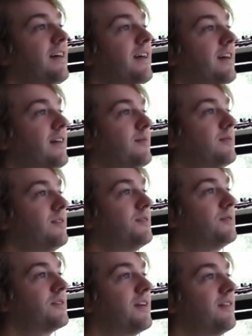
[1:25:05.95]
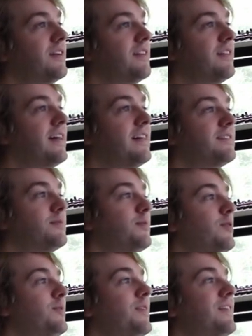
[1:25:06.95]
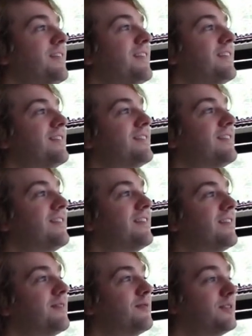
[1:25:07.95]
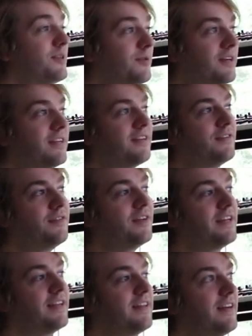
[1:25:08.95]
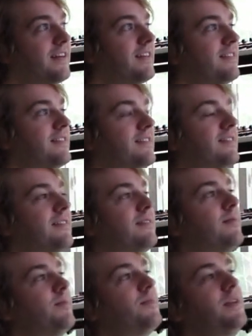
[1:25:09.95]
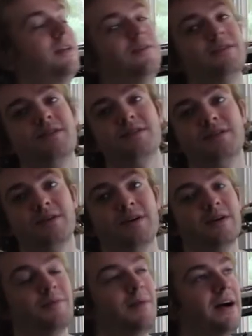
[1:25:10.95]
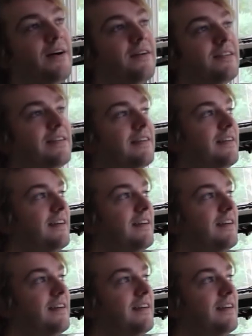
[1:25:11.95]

So this was kind of like a last moment song, which I wanted it to feel like that because, you know, it's a song about